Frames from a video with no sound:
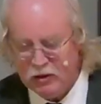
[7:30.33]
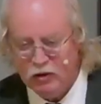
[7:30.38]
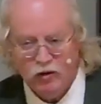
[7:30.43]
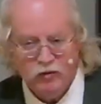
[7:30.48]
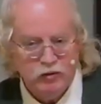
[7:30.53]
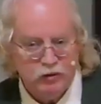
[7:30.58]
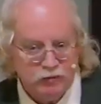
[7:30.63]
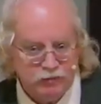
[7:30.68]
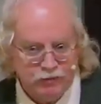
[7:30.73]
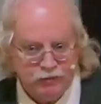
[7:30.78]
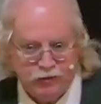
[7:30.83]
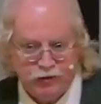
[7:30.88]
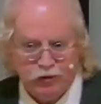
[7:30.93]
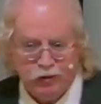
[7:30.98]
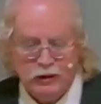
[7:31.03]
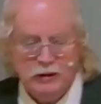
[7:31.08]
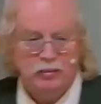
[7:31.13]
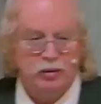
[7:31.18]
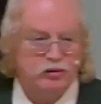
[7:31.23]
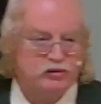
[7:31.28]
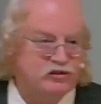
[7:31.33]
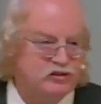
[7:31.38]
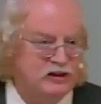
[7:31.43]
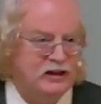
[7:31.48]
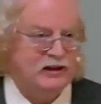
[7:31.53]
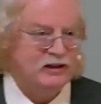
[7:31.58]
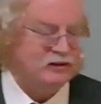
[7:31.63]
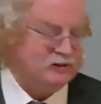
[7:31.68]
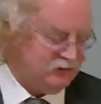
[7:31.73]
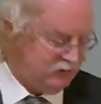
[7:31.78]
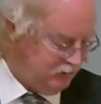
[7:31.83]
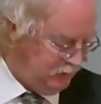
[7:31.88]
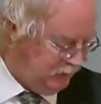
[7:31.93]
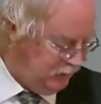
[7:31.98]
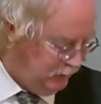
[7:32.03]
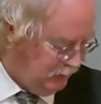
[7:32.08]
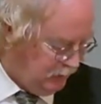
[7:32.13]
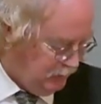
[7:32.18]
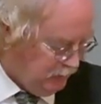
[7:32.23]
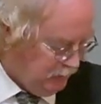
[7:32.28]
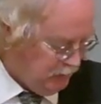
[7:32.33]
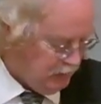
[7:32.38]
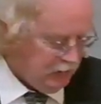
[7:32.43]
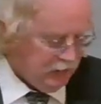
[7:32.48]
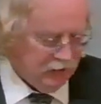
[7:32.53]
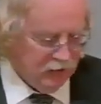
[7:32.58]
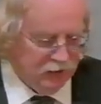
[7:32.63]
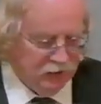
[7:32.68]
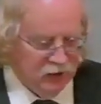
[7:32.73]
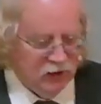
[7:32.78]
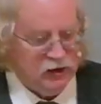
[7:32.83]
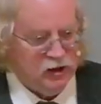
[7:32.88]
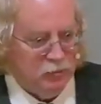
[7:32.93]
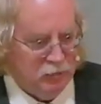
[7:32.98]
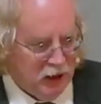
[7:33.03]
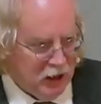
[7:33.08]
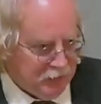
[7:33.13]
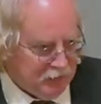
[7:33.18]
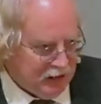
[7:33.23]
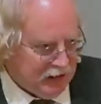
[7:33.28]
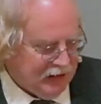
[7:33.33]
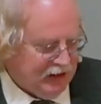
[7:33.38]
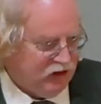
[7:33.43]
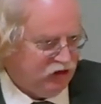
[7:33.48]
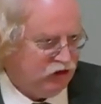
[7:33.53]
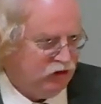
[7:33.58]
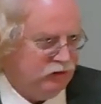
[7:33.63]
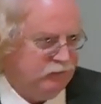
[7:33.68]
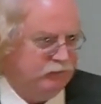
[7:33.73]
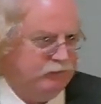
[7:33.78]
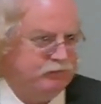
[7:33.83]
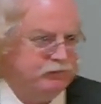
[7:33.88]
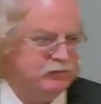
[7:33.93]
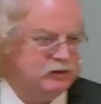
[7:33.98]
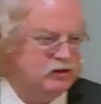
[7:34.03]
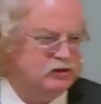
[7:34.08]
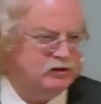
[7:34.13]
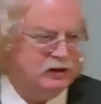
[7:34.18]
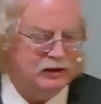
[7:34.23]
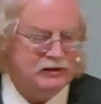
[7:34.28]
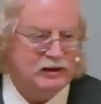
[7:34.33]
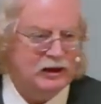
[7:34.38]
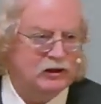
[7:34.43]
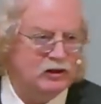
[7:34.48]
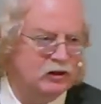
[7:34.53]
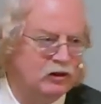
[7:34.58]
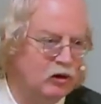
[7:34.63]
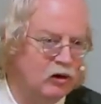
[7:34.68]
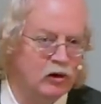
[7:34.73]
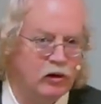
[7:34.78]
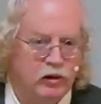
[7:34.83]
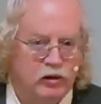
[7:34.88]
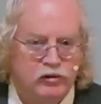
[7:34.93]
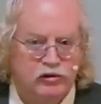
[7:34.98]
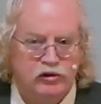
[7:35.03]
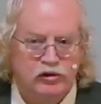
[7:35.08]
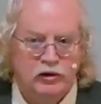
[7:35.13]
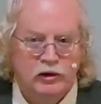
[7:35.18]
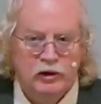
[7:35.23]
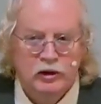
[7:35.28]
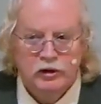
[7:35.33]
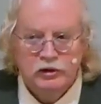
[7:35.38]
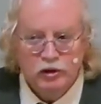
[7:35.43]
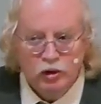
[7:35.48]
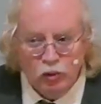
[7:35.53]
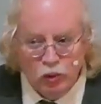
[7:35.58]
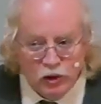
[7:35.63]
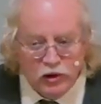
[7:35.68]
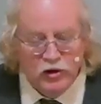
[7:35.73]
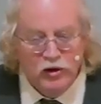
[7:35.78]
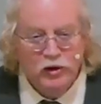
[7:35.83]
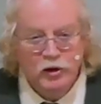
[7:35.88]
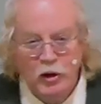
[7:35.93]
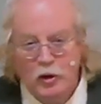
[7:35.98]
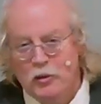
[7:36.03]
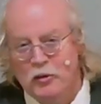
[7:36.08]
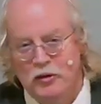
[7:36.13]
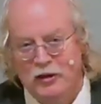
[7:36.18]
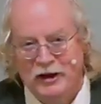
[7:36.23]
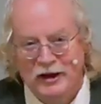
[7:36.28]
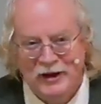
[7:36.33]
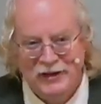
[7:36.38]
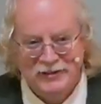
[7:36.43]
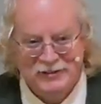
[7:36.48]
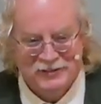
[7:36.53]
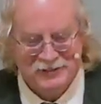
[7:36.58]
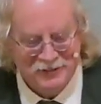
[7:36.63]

over 3% in, in the population. It's not that large. You wouldn't know that